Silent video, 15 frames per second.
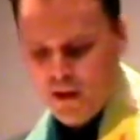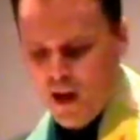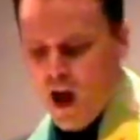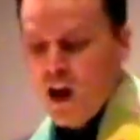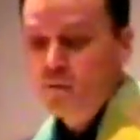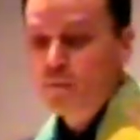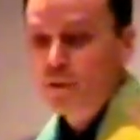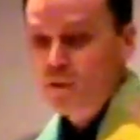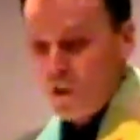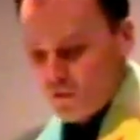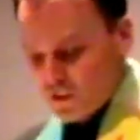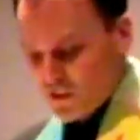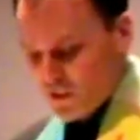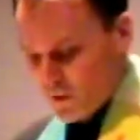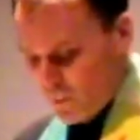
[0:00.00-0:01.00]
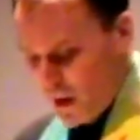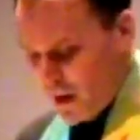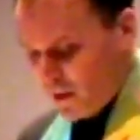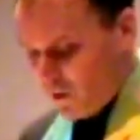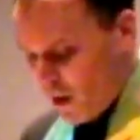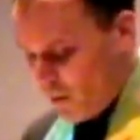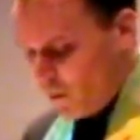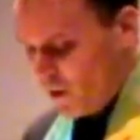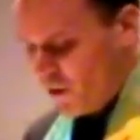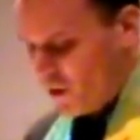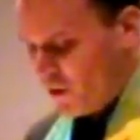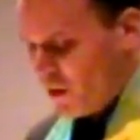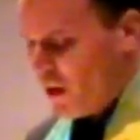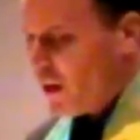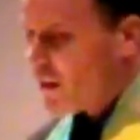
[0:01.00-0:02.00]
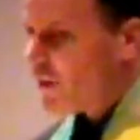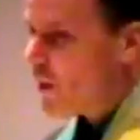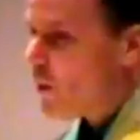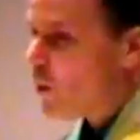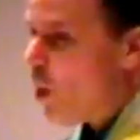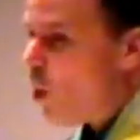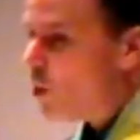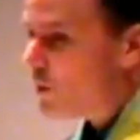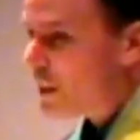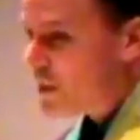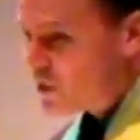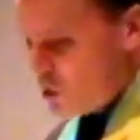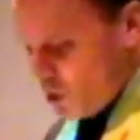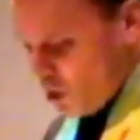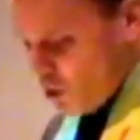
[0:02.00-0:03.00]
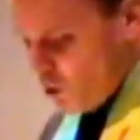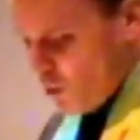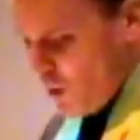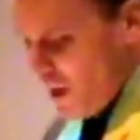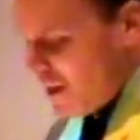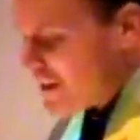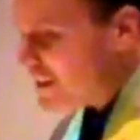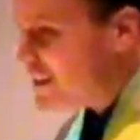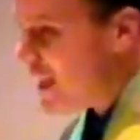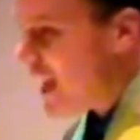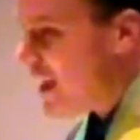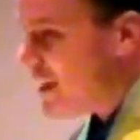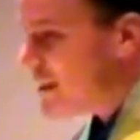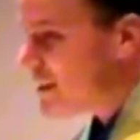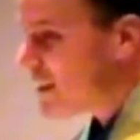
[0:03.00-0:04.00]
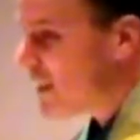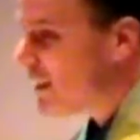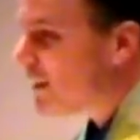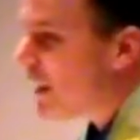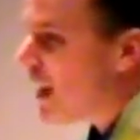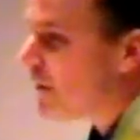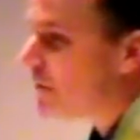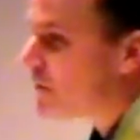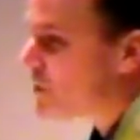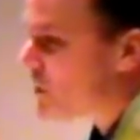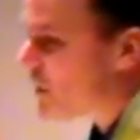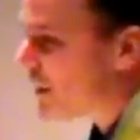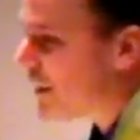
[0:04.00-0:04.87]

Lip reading: Unbeknownst to my grandmother, there were only 2 days left to the